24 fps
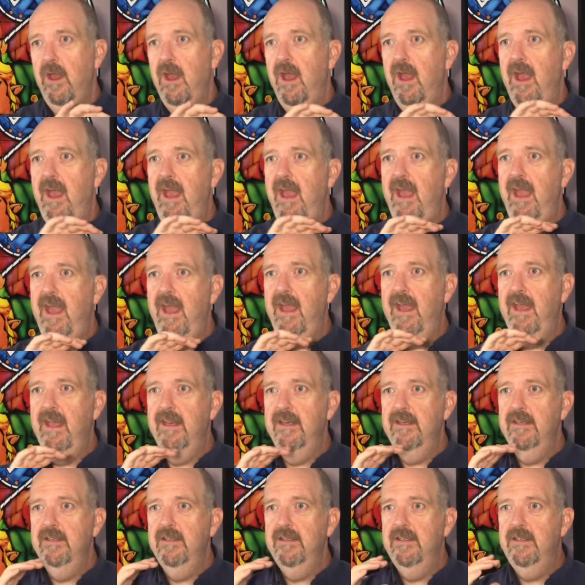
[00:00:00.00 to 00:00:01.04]

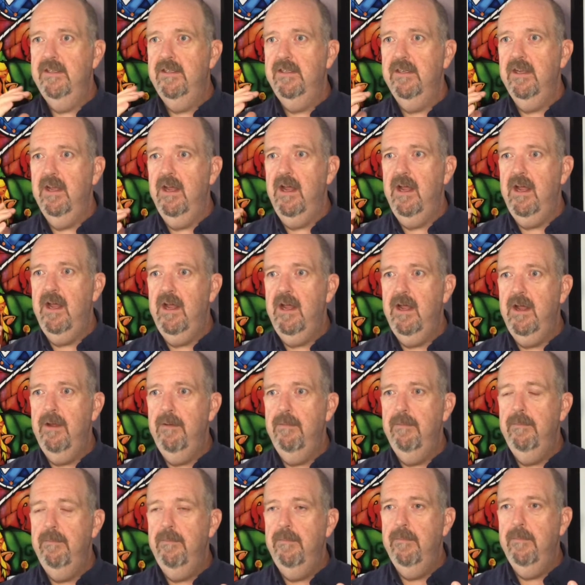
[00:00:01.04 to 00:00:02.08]
And
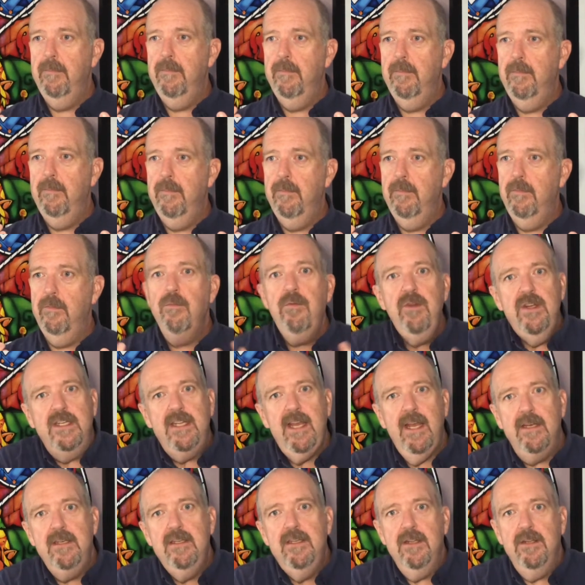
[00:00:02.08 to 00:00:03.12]
we
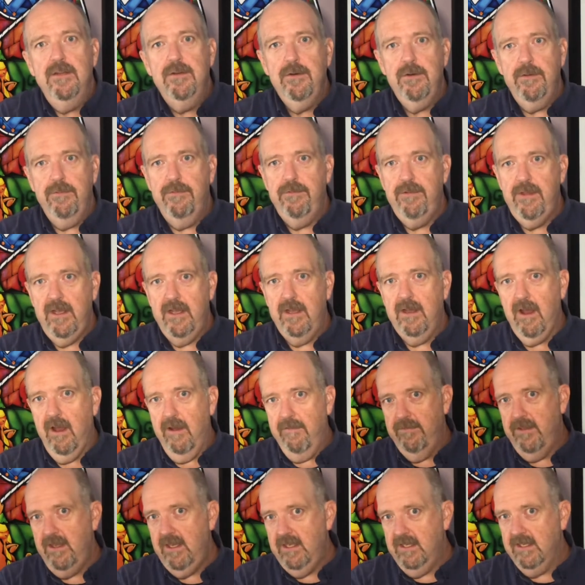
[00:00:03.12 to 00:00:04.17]
tend to sort of think
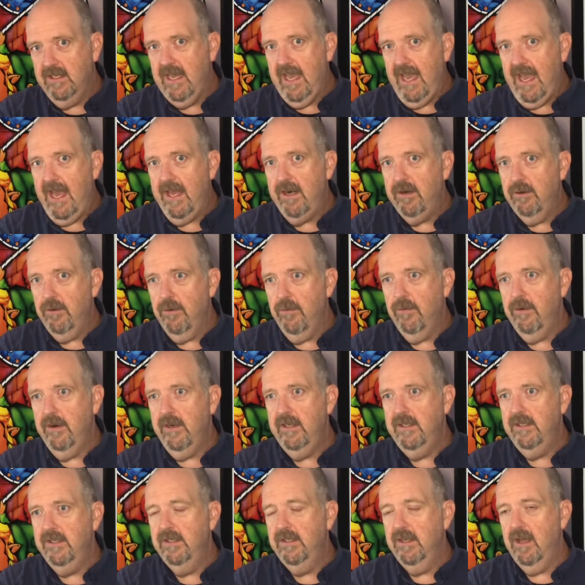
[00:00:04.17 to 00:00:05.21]
of these
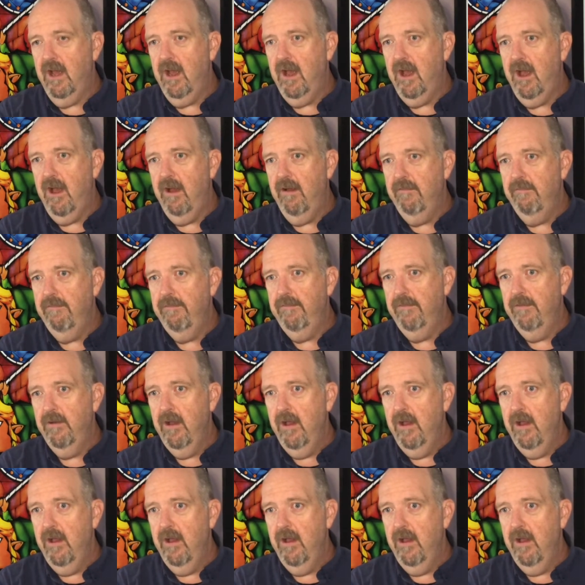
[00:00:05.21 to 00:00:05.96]
categories of